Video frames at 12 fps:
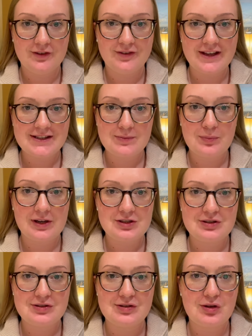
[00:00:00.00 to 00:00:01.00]
First
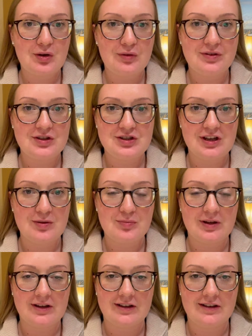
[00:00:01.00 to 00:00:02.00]
impressions of the ship
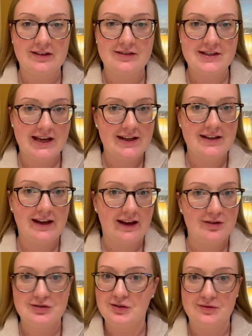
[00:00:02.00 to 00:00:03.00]
are 10
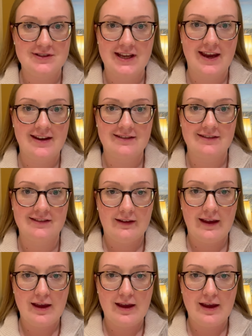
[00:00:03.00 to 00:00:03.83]
out of 10.